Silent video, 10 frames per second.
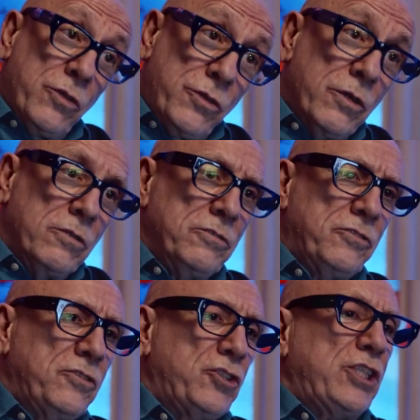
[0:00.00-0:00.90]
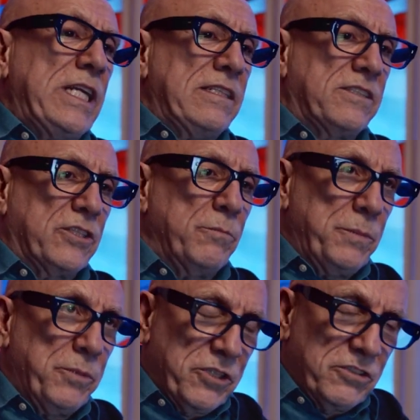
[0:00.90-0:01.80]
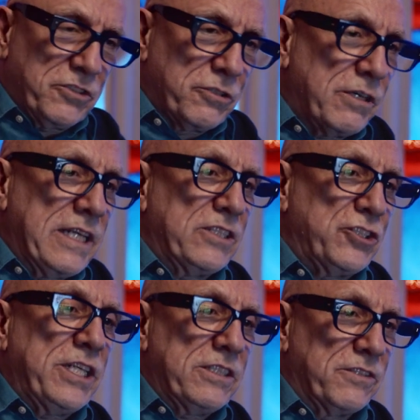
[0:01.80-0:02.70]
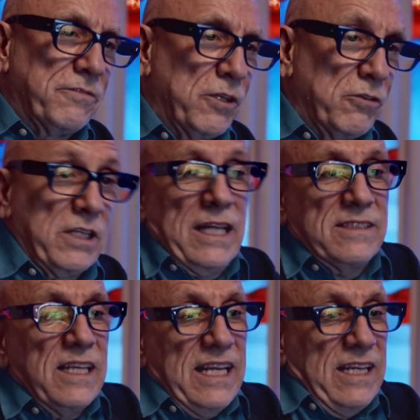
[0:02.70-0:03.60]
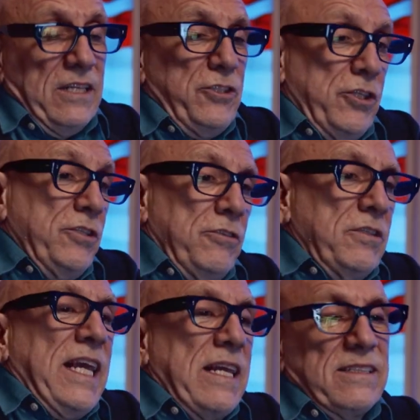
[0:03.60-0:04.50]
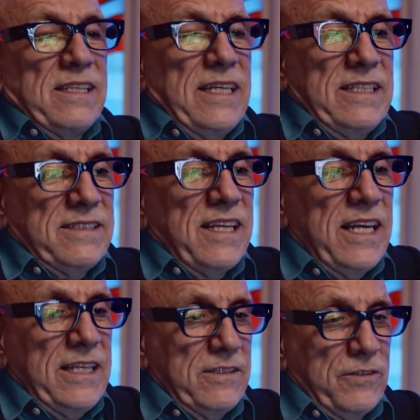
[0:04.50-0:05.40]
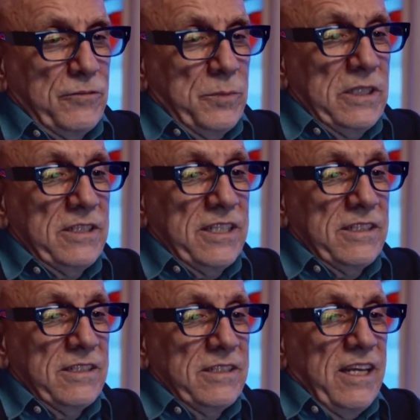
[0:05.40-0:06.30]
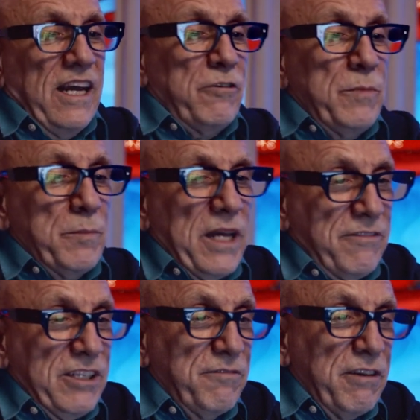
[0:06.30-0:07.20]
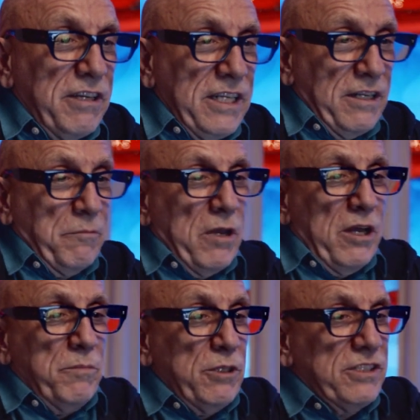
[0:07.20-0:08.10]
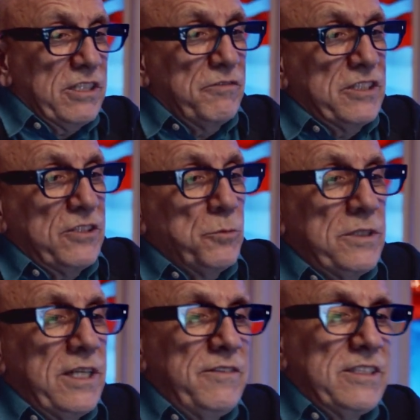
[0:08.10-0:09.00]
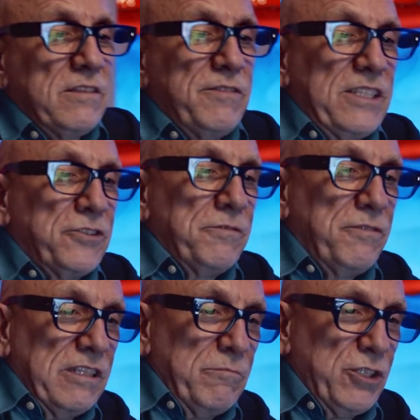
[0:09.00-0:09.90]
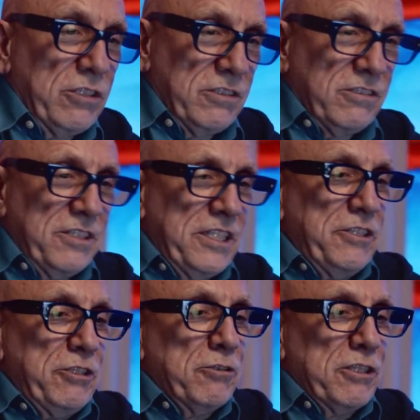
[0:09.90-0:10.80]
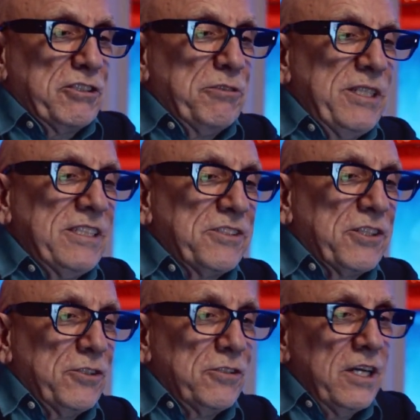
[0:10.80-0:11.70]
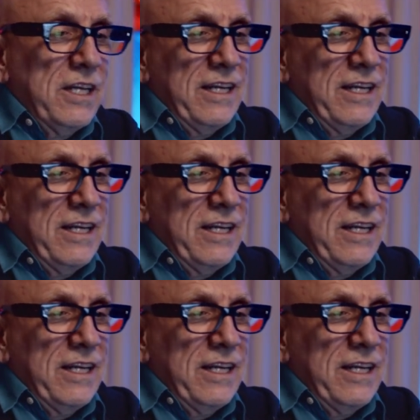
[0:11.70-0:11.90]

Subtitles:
those sheets can be put onto great sheets of float glass, and you can do the entire side of a building. I remember having a very amusing conversation with David Sylvester and Philip Johnson in New York some years ago,